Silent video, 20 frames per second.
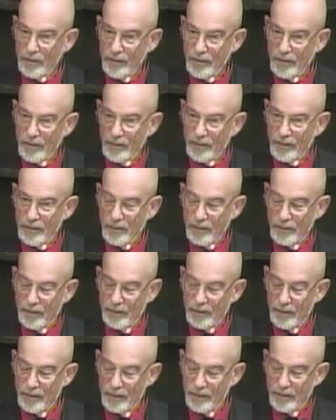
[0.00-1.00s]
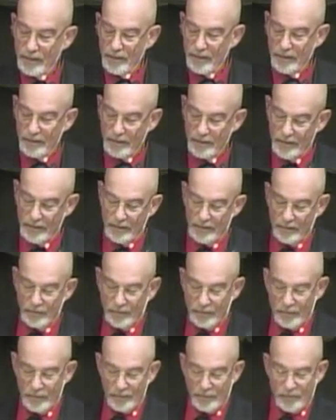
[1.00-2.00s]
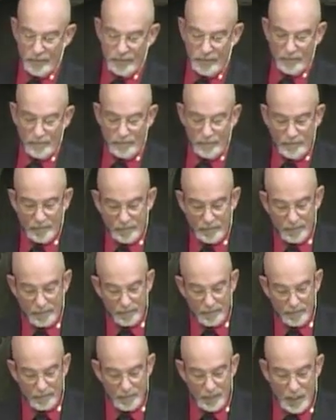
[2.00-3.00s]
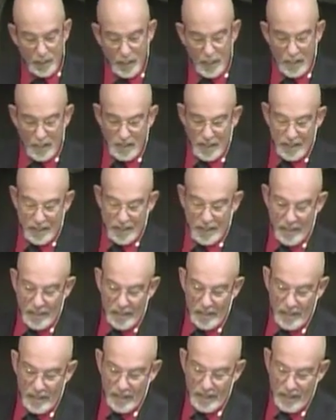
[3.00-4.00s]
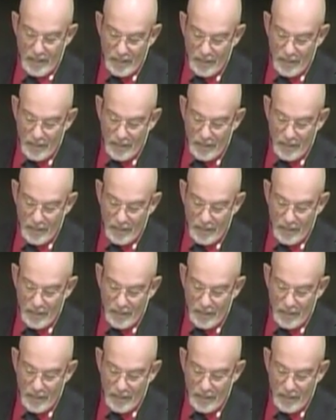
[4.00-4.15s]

[no speech]